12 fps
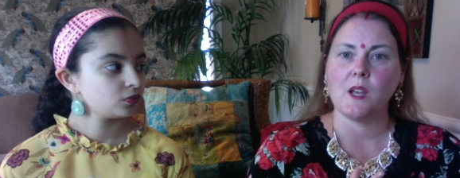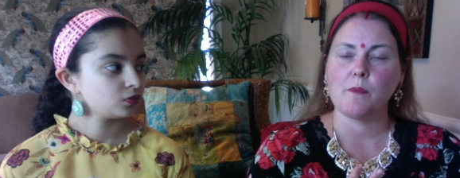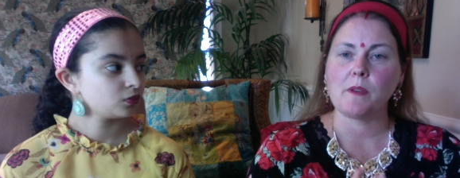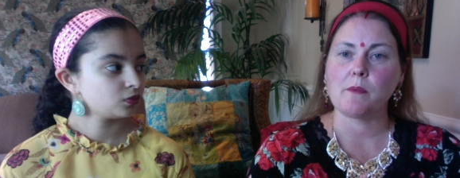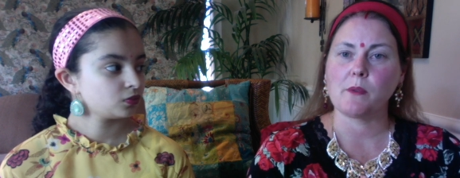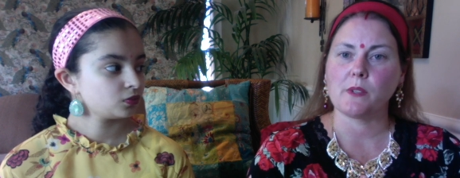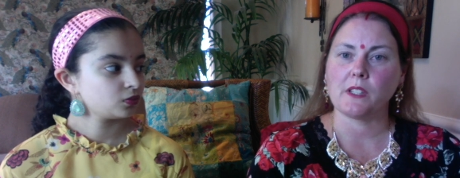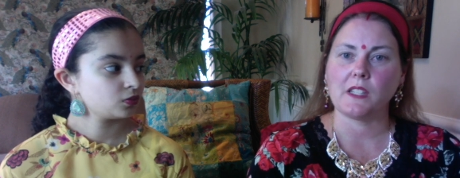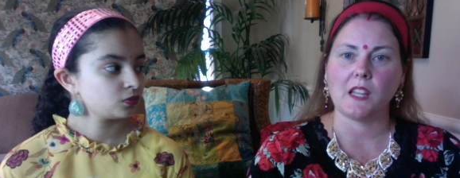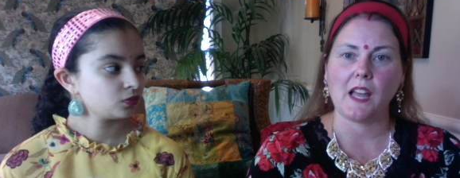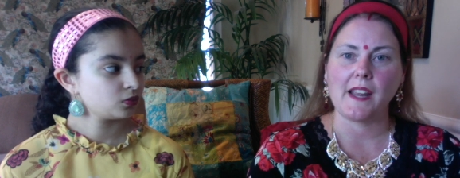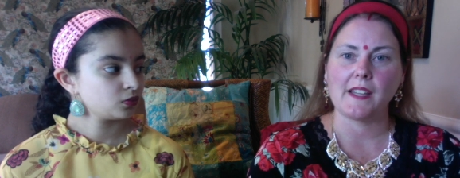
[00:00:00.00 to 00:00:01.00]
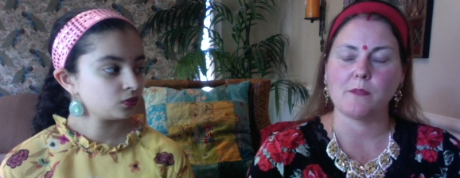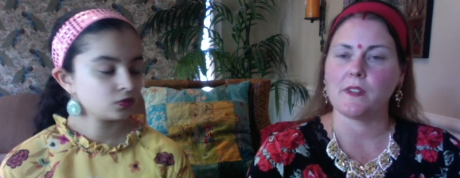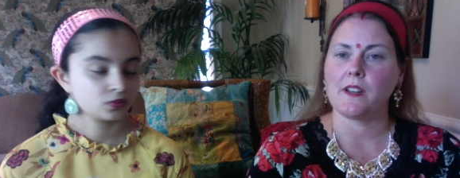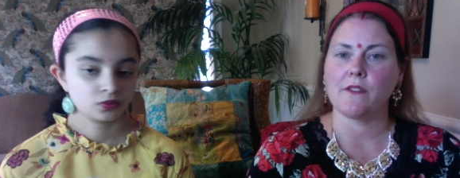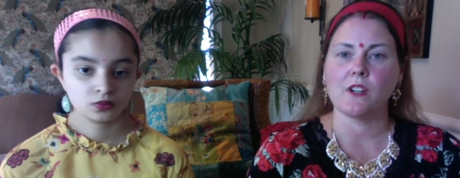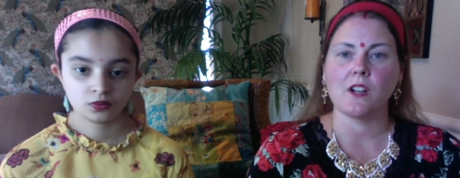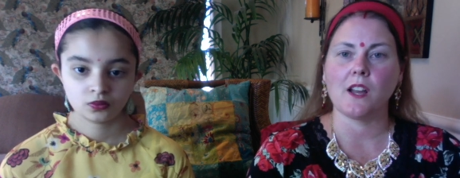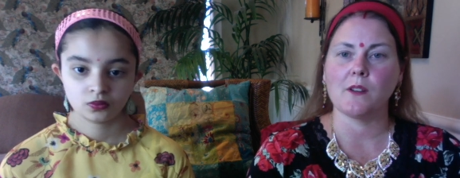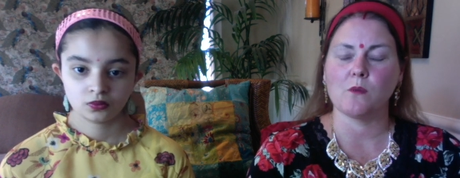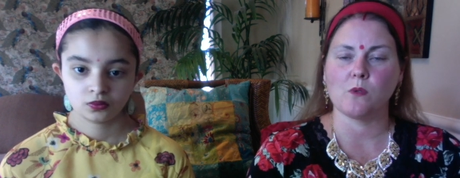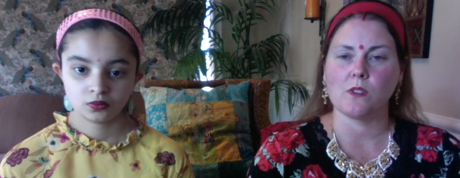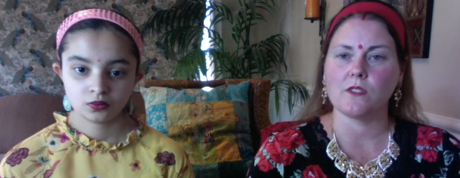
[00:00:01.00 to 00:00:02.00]
Speaker 1: people really liked but never got
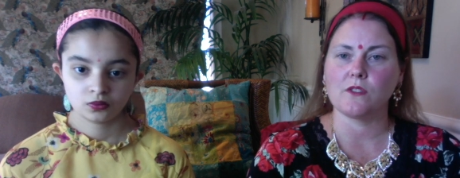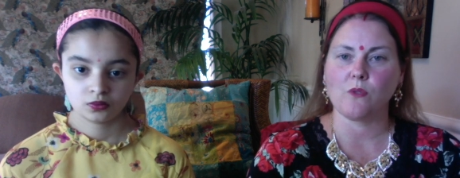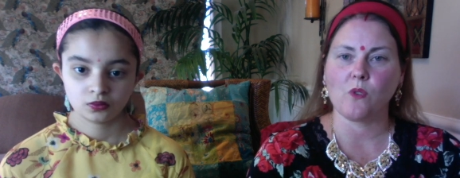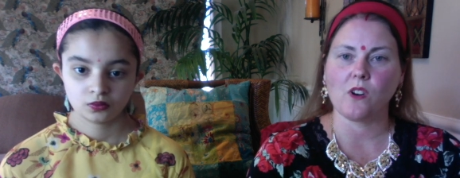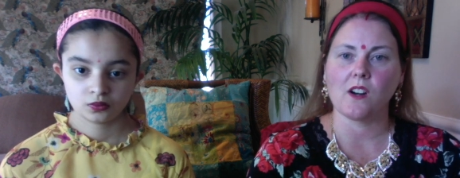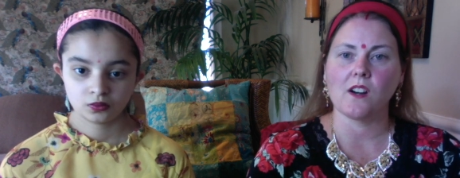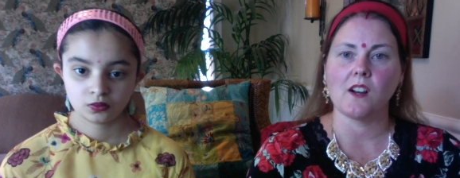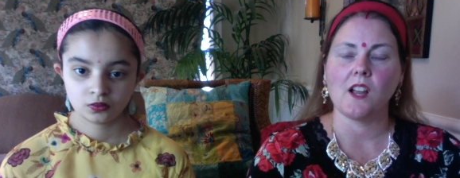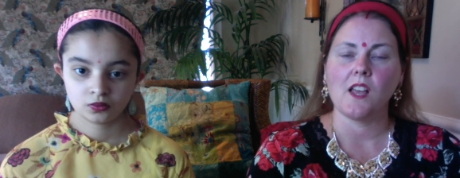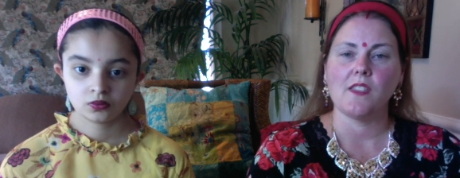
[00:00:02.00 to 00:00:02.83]
awards for.